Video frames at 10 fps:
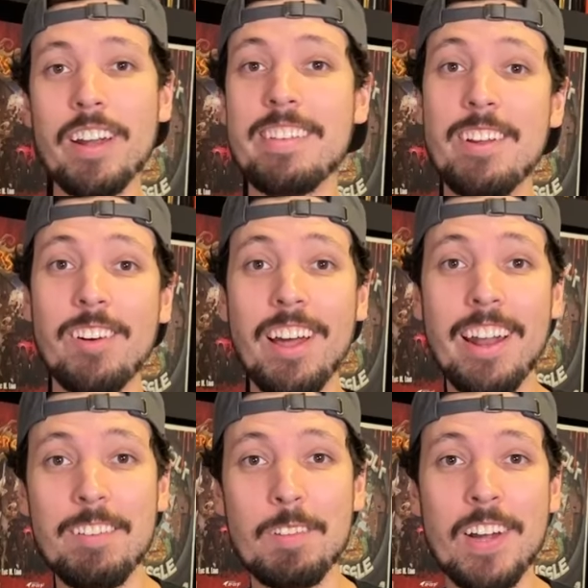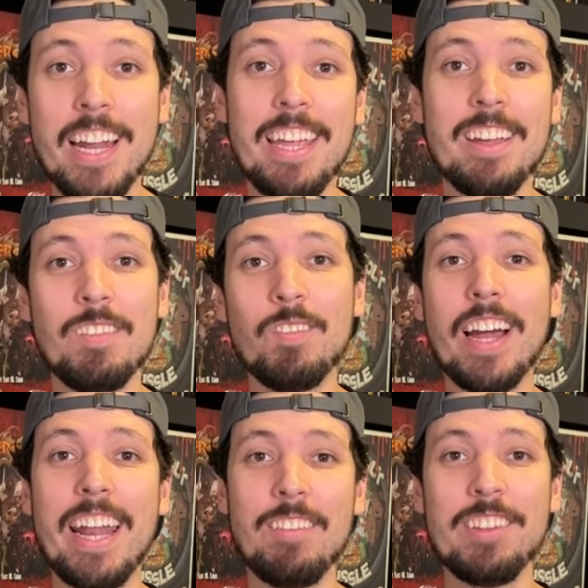is going on, everybody?
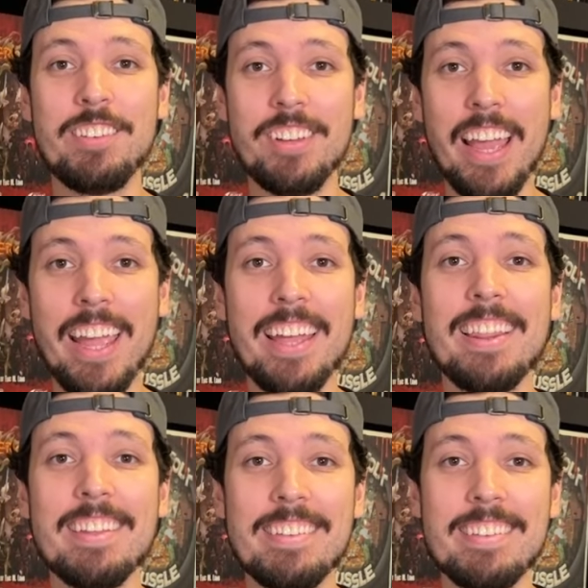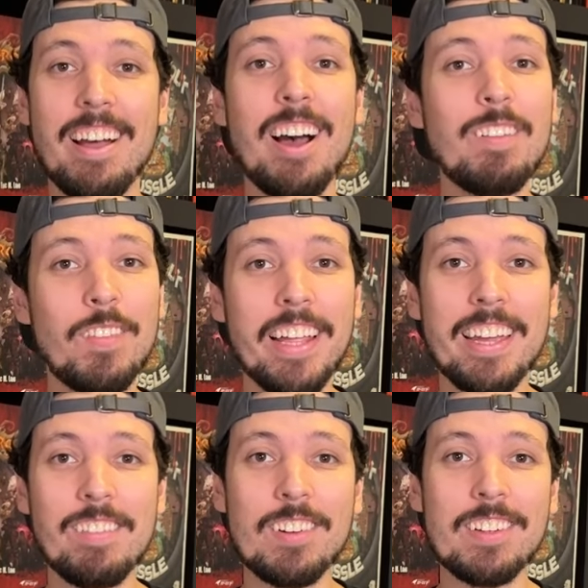My name is Jay, this is
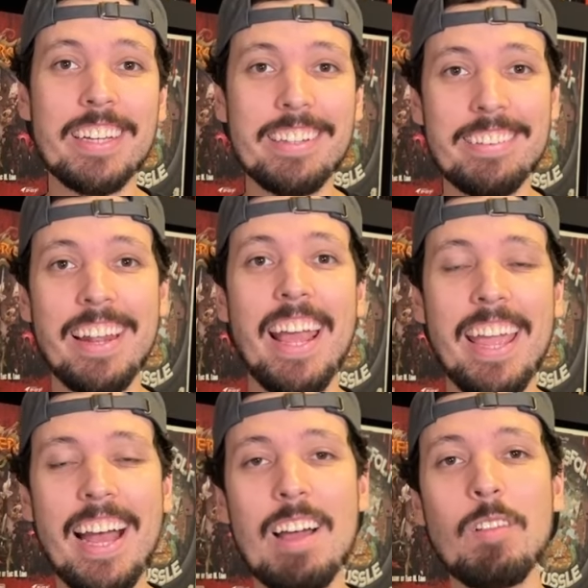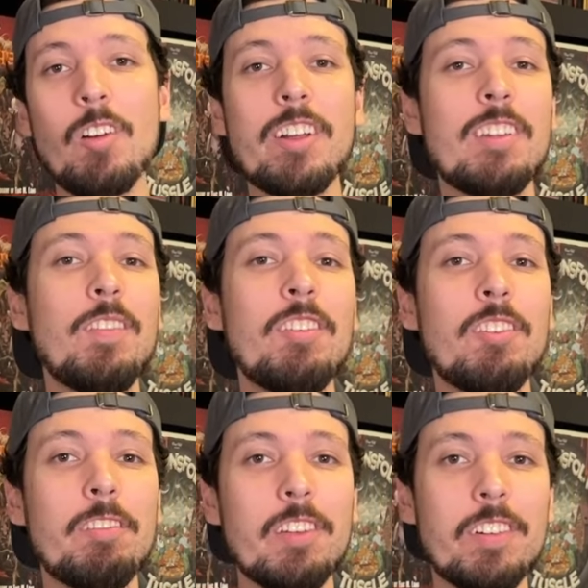Unplayable, and today I'm going to be
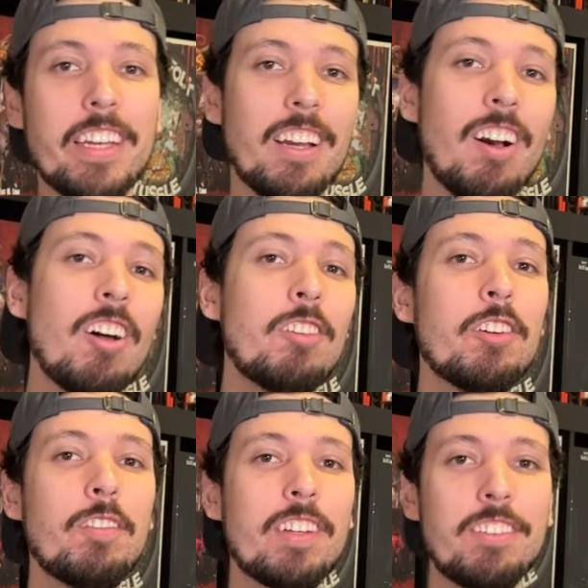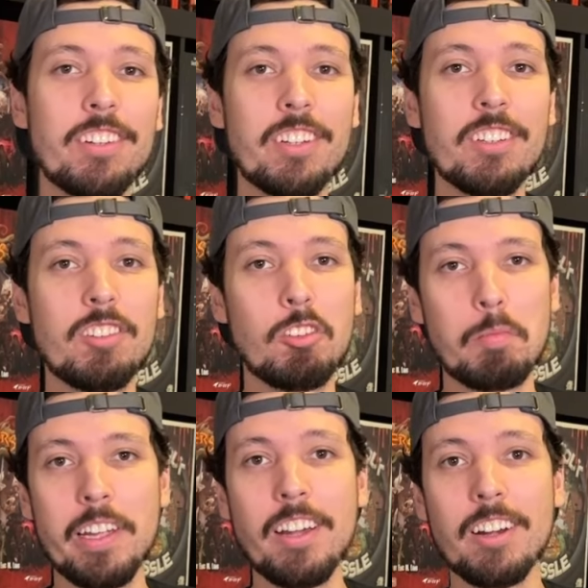reviewing Call to Adventure, a
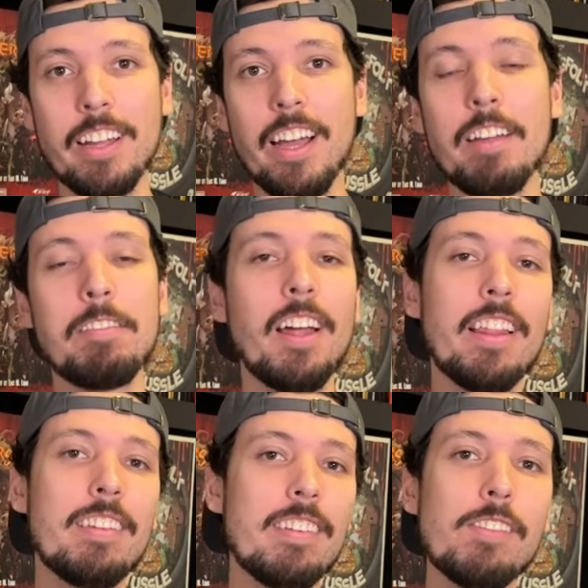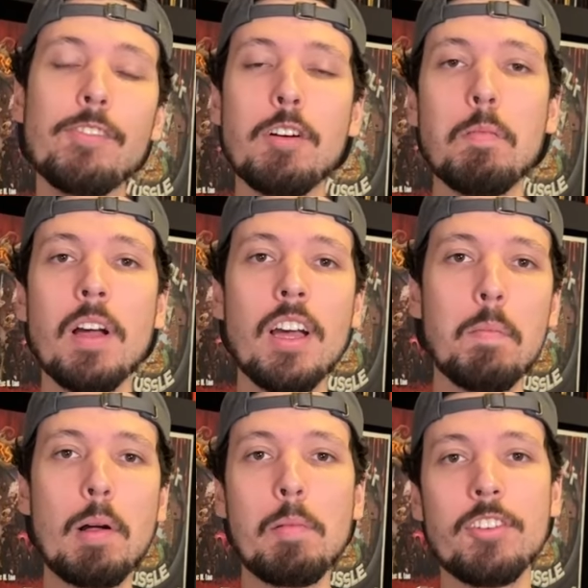Stormlight Archive. Now this is from
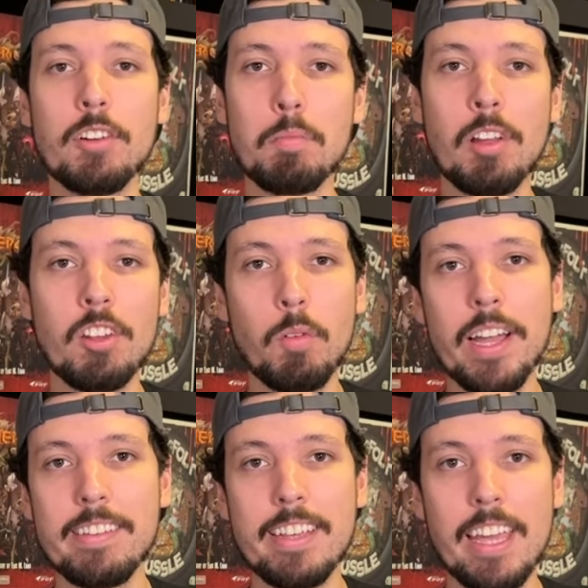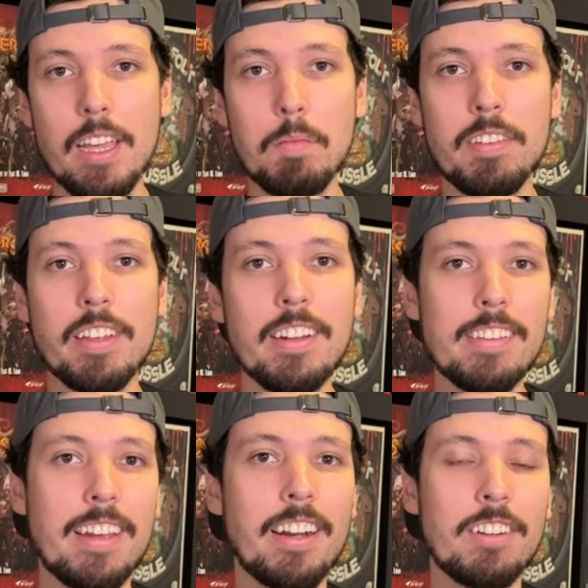publisher Brotherwise Games and
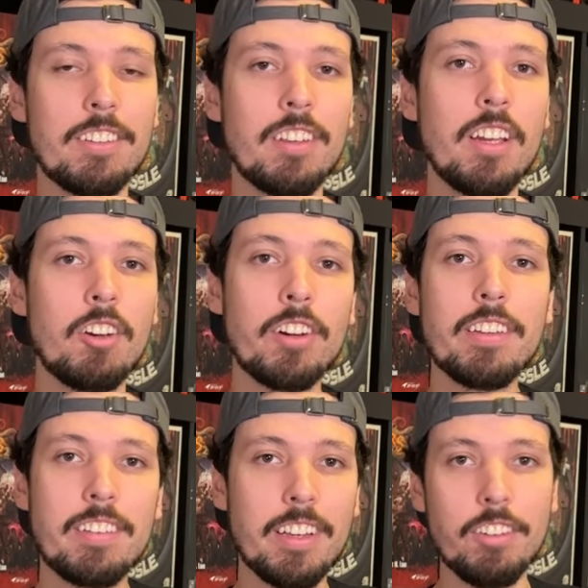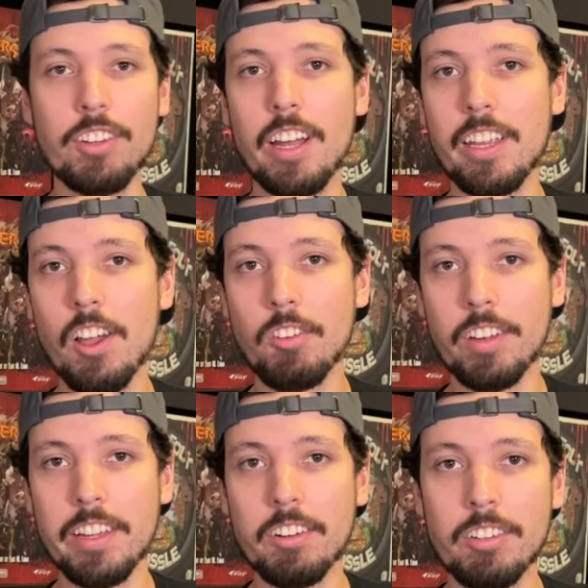designers Chris and Johnny
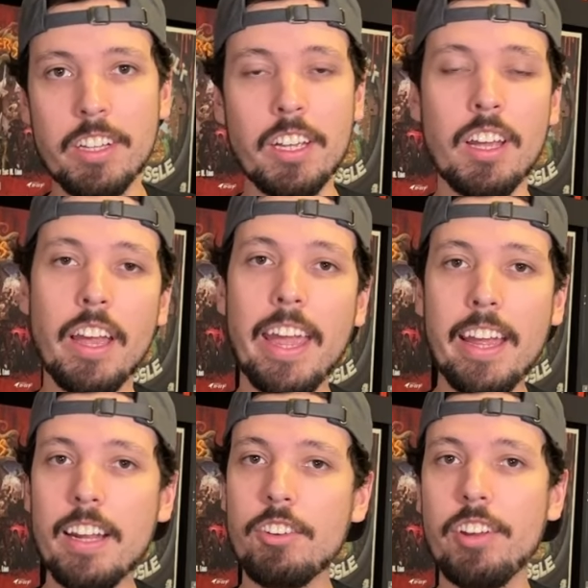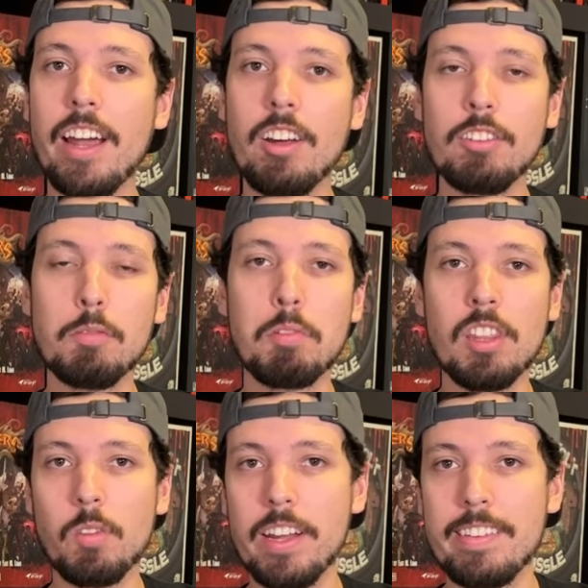O'Neill. And shout out to
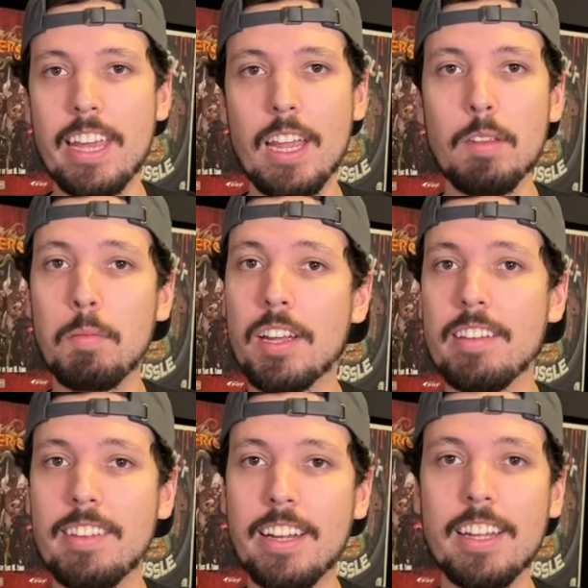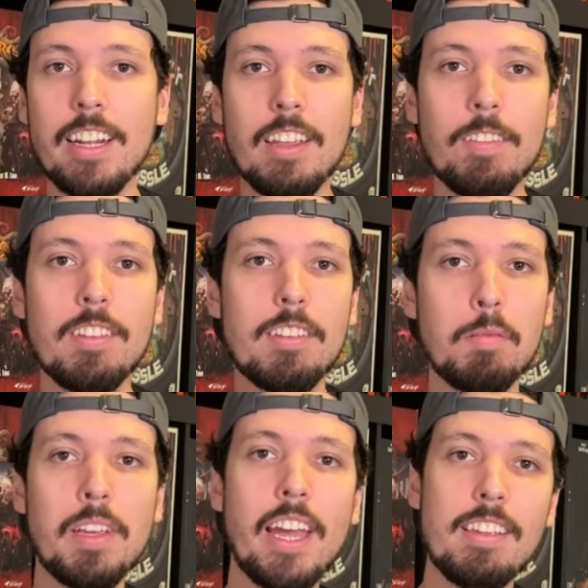Brotherwise Games because they did give this to
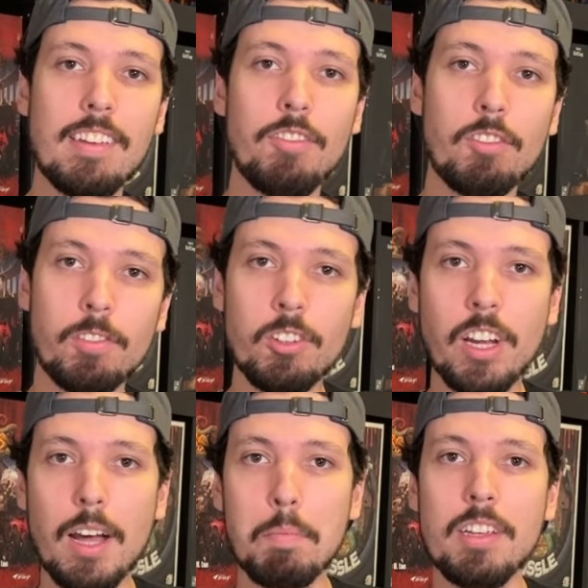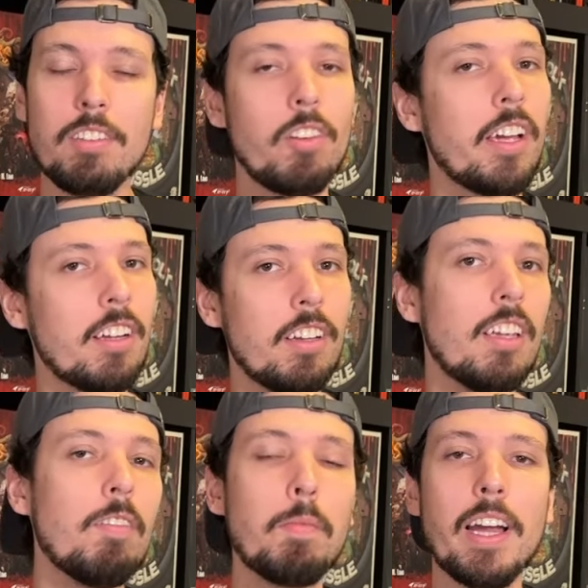me as a review copy so I can
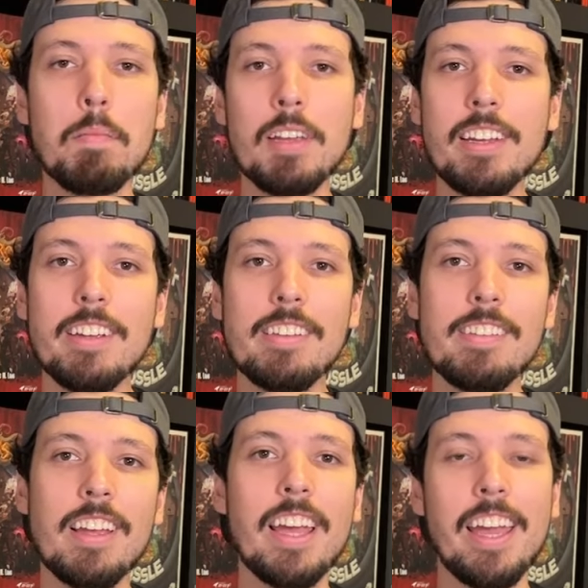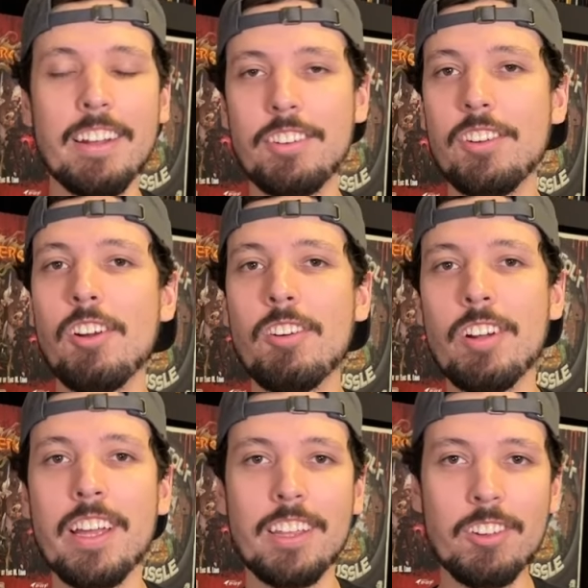give my opinions and
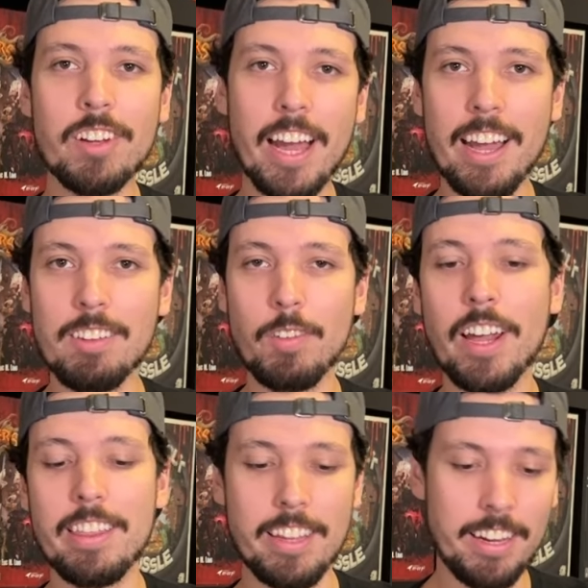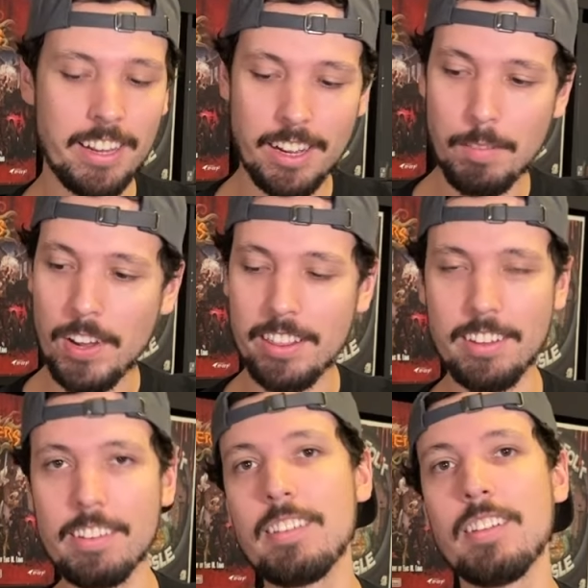show you guys what I think about
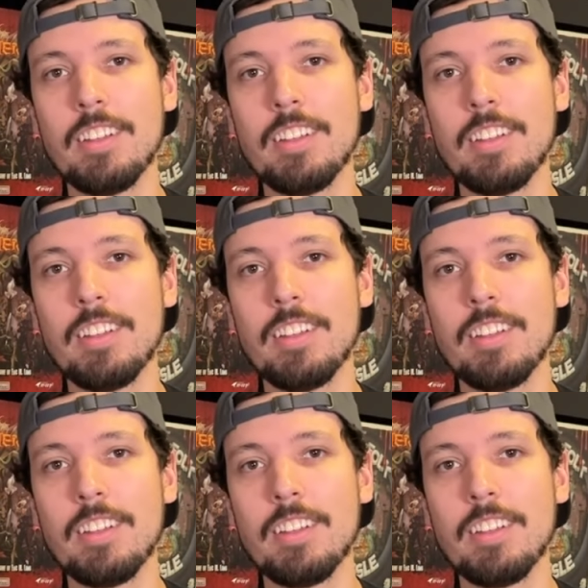this